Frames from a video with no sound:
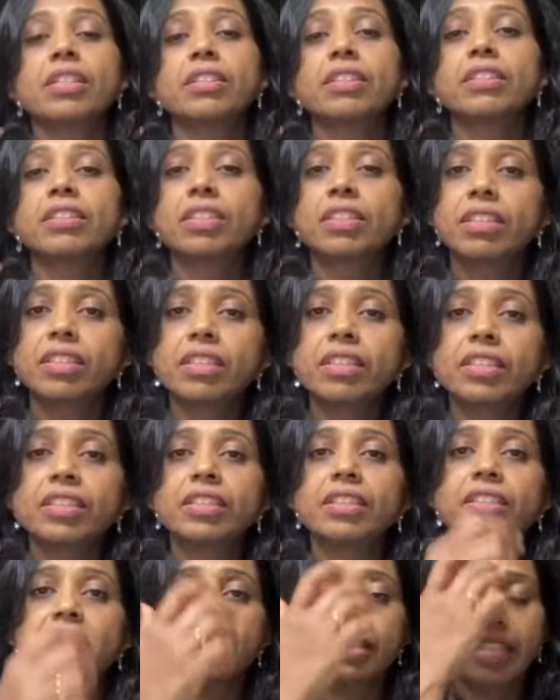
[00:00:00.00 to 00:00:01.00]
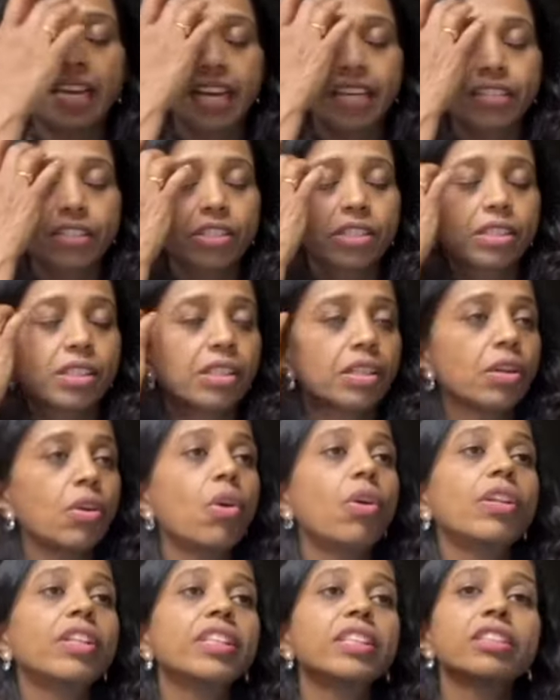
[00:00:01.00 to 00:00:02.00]
The third is that
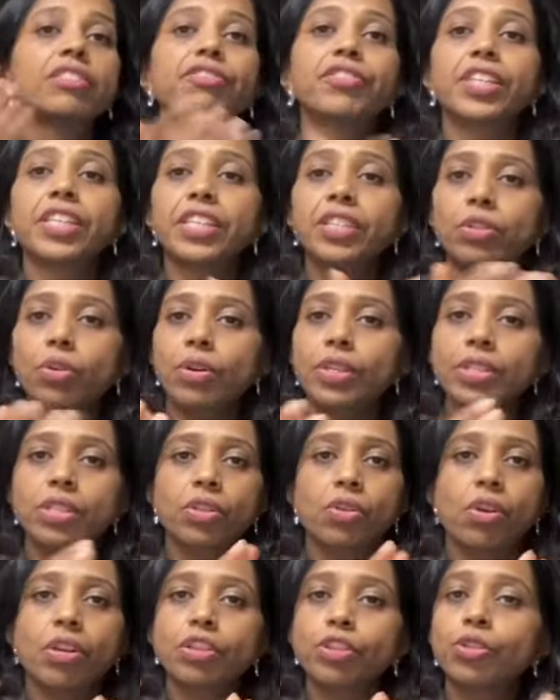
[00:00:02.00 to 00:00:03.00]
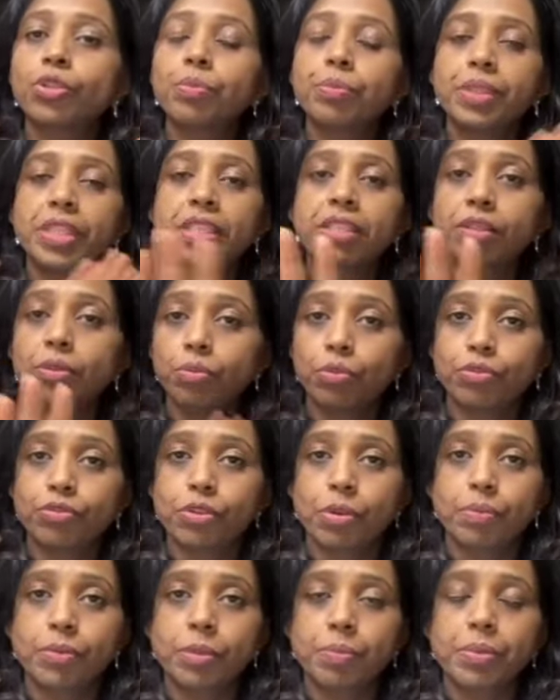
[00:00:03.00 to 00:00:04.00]
all these furry toys and all should be removed
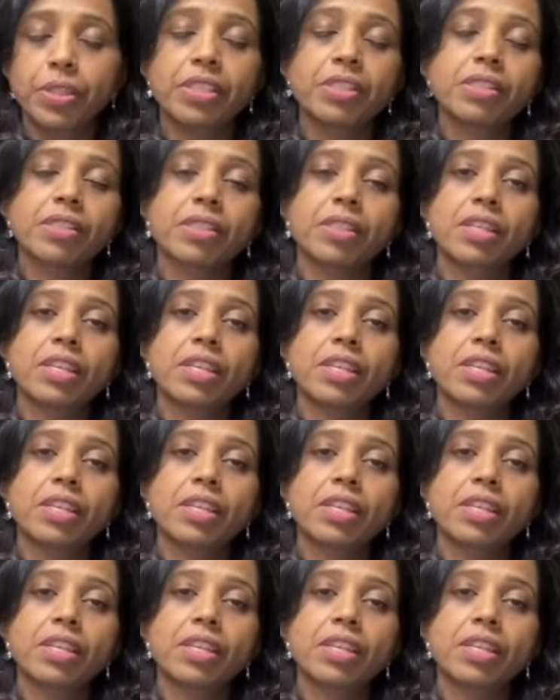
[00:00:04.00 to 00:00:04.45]
from the place.